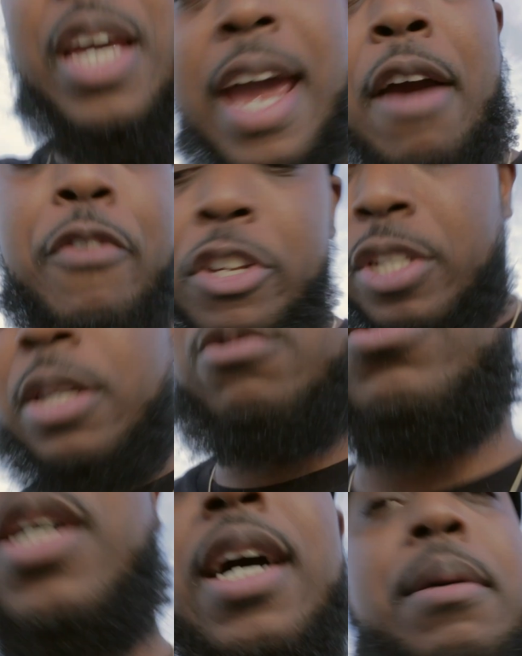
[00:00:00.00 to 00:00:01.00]
Every
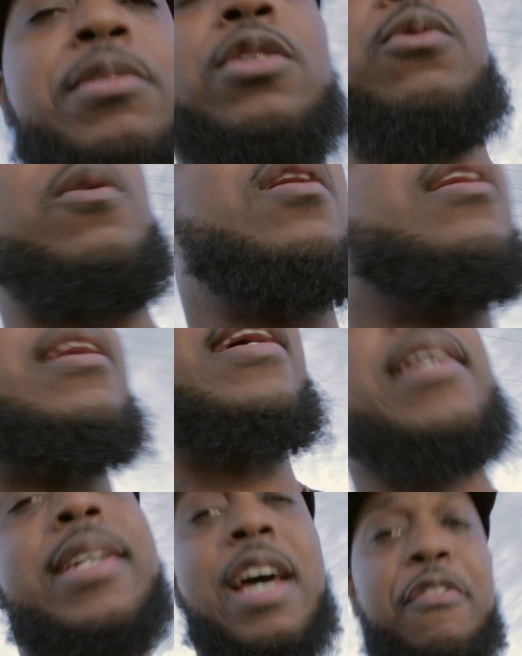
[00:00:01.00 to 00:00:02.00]
single time. So
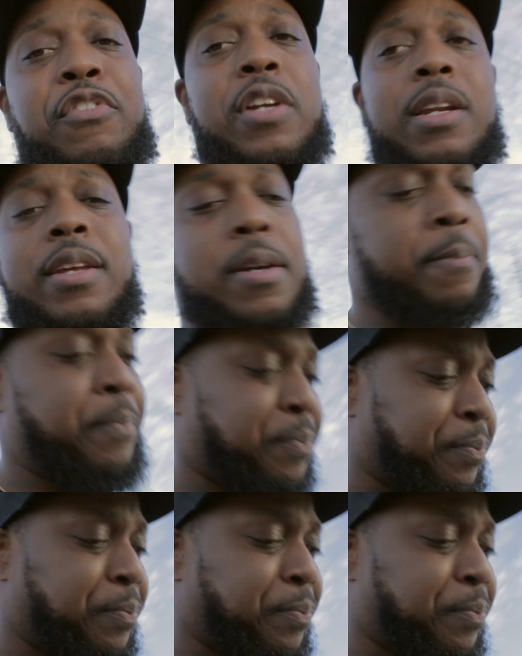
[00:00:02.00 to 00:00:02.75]
it definitely